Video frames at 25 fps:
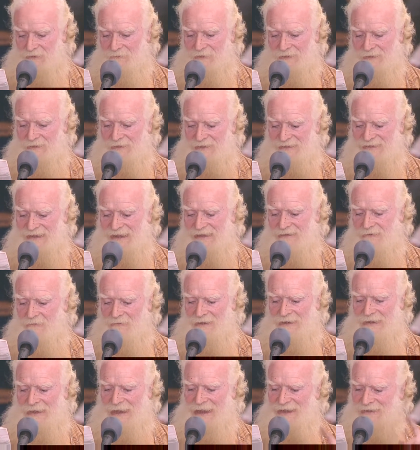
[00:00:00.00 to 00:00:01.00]
and
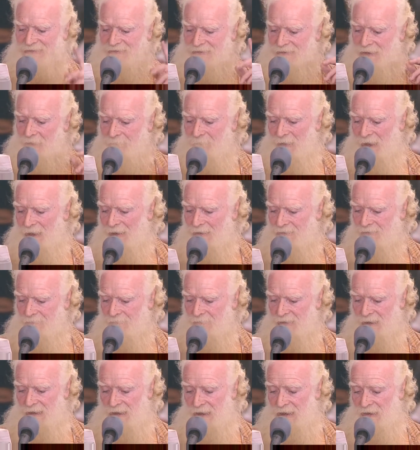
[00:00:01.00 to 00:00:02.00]
negatively acted upon
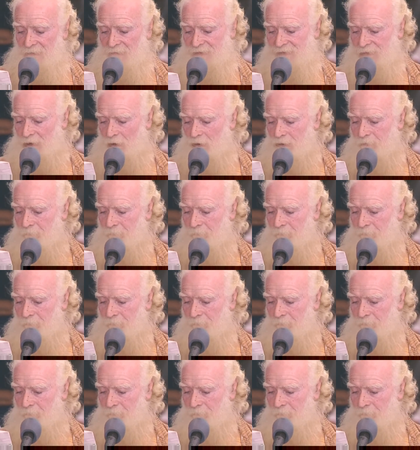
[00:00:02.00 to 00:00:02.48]
without